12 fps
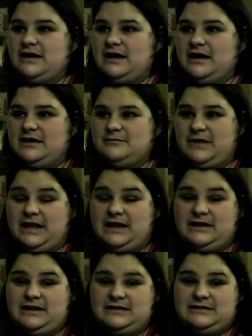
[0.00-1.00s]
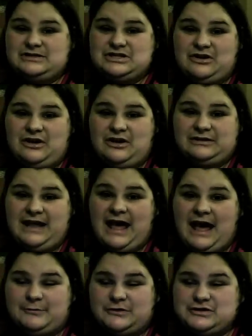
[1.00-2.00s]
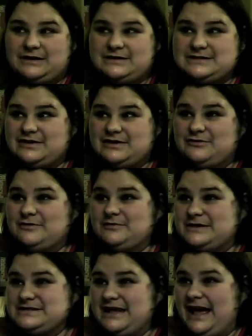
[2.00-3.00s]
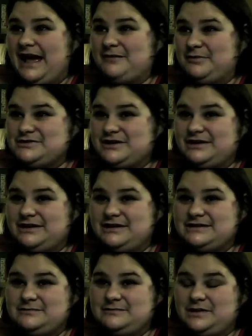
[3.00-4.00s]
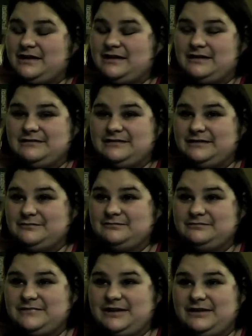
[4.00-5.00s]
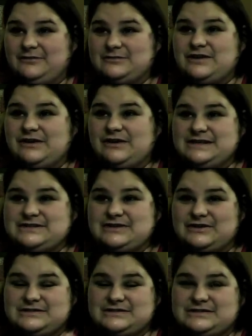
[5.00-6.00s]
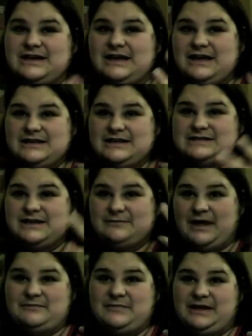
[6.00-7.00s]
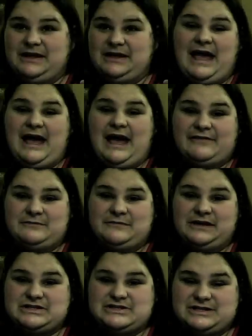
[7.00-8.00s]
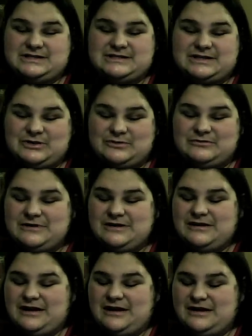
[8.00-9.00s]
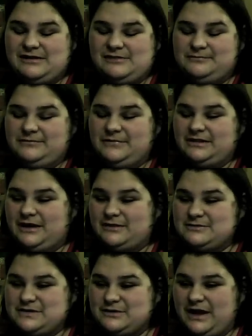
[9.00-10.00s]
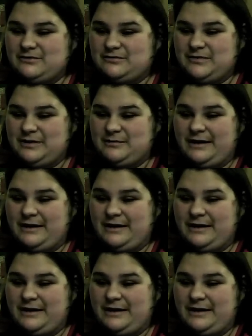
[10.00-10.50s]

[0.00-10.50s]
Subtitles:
And she called it a happy drug, so it was a happy drug. It was already starting to make me have amnesia, so that was okay with me.